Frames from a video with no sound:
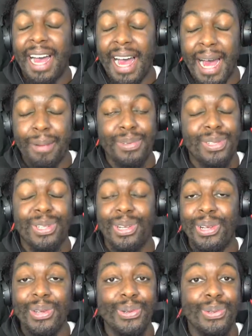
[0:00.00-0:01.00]

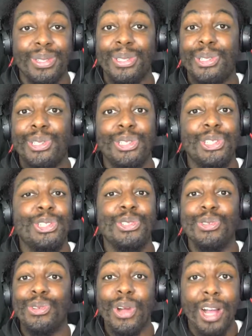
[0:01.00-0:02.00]
Absolute
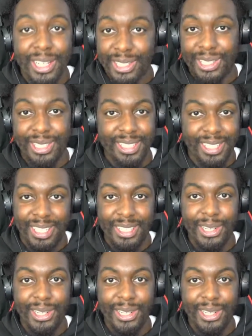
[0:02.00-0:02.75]
destruction.